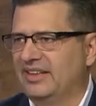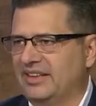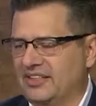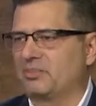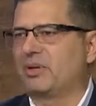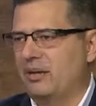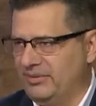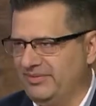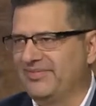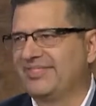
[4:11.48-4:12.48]
That's a
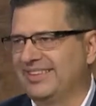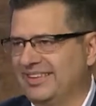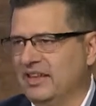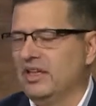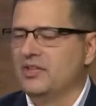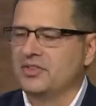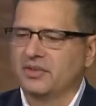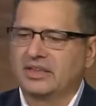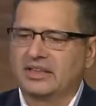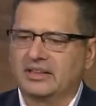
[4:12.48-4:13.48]
problem. Yeah,
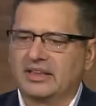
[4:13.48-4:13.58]
absolutely.